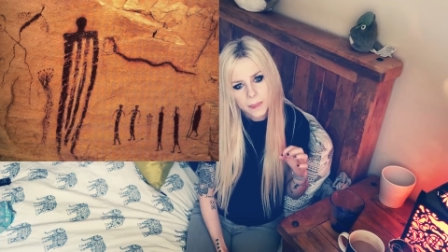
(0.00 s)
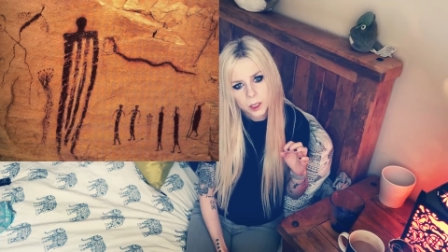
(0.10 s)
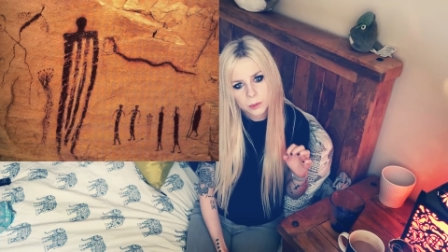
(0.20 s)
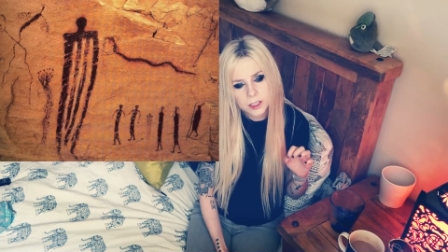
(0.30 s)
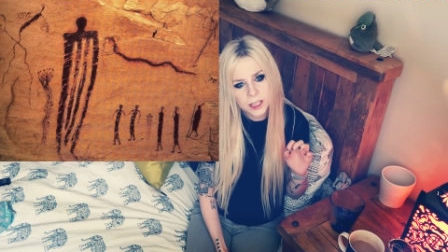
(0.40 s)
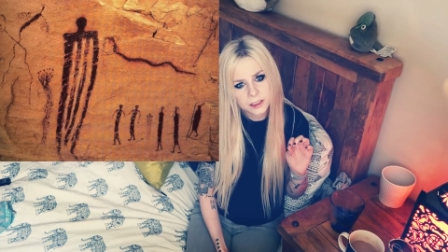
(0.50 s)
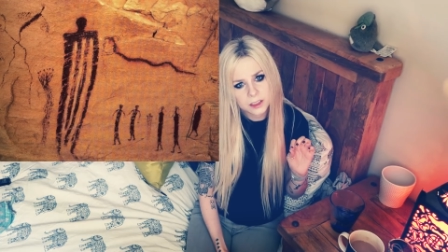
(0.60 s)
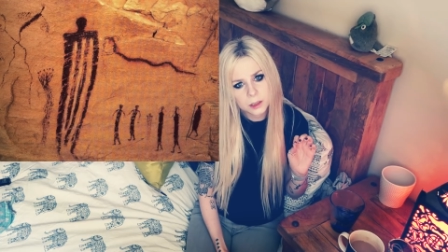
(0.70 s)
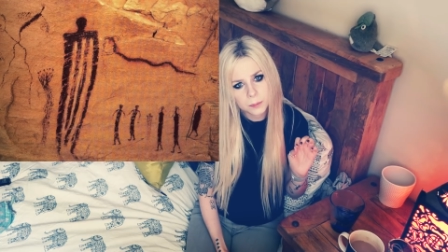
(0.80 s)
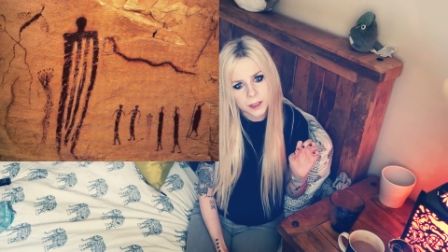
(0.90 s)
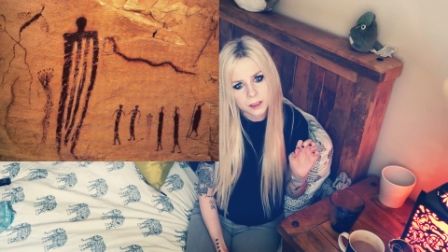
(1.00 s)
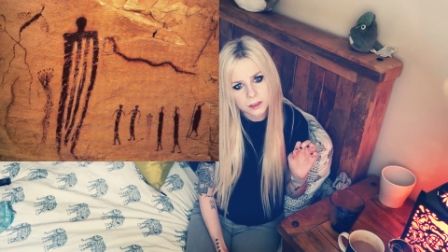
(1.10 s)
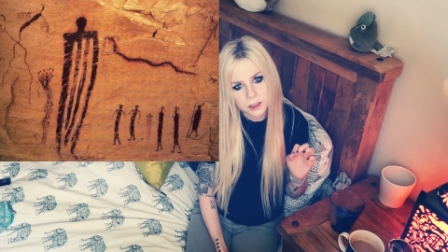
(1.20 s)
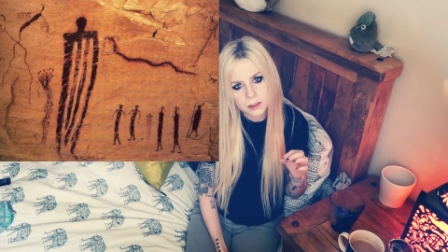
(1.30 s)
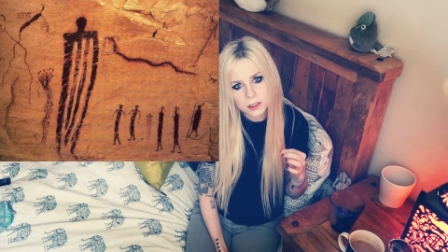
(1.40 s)
He was later
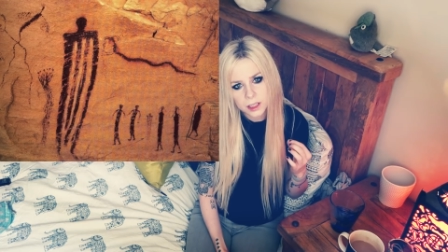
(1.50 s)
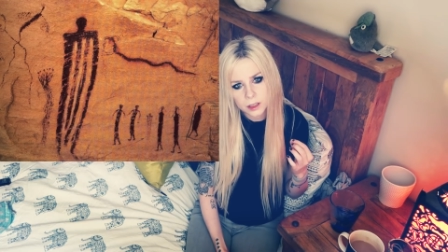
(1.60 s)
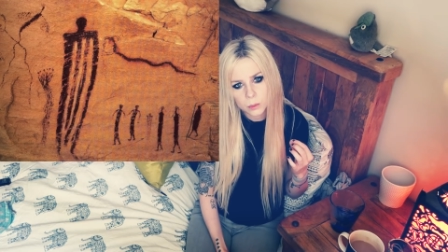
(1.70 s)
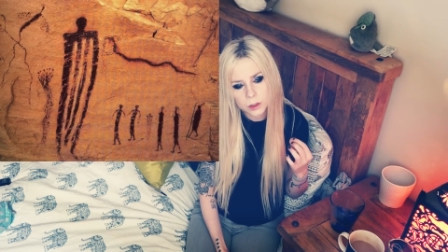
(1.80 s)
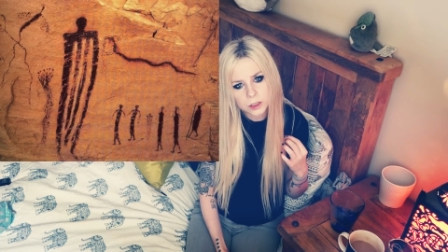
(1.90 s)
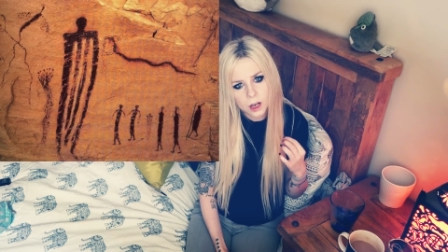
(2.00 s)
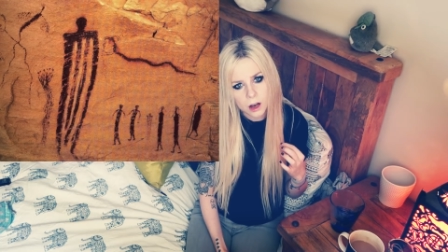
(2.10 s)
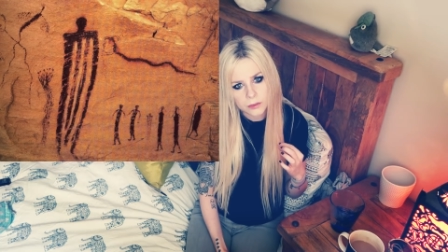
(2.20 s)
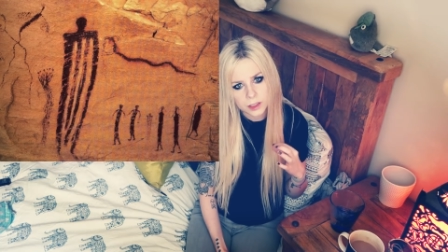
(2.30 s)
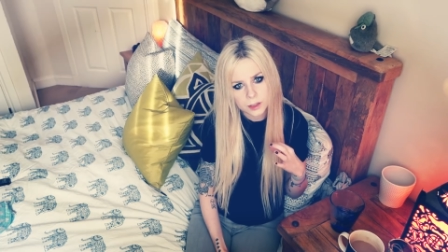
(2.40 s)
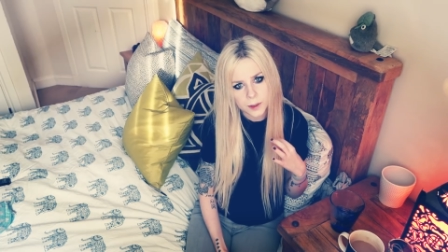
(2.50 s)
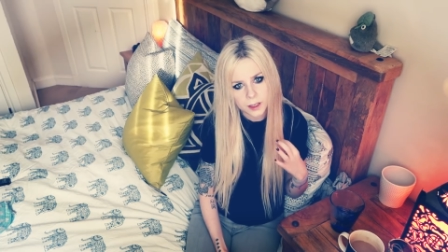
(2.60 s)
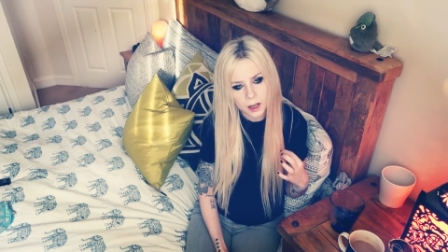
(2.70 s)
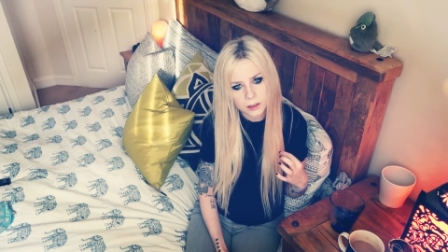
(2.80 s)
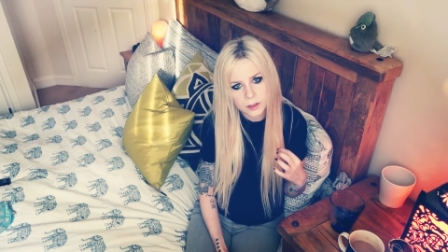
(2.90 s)
depicted in wood carvings by
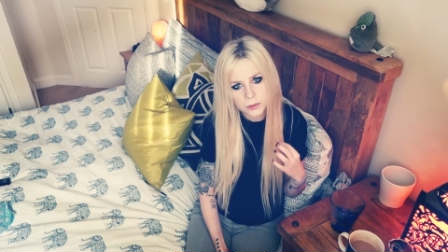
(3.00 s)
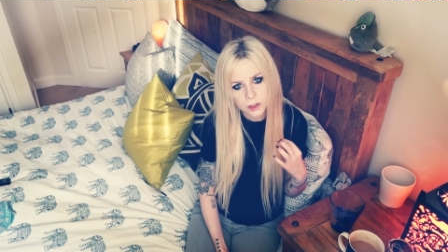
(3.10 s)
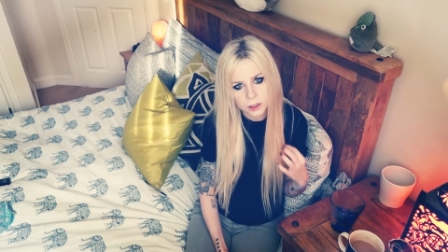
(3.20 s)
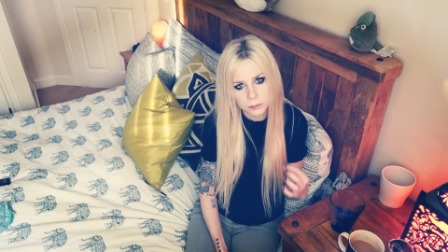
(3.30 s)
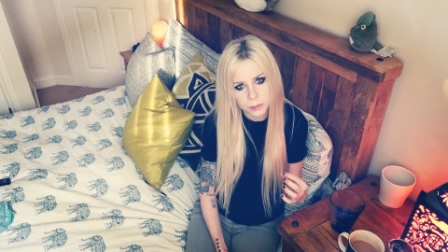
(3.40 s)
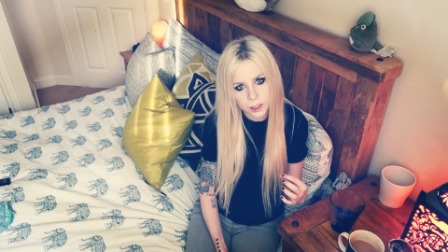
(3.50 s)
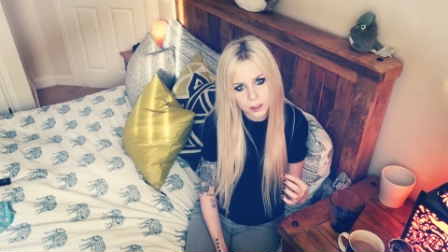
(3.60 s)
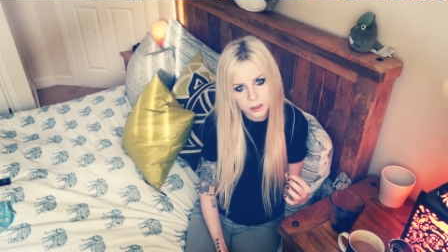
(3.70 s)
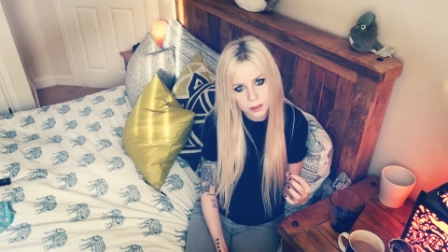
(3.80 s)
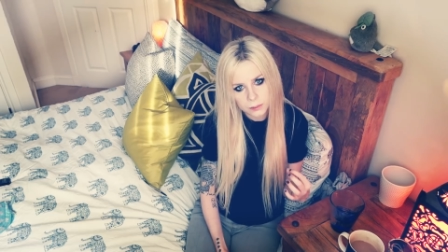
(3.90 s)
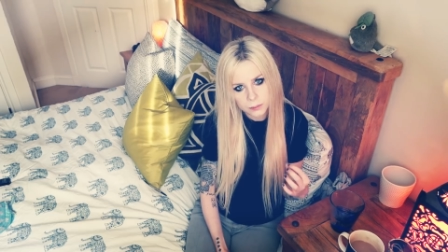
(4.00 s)
Hans Fruckenberg.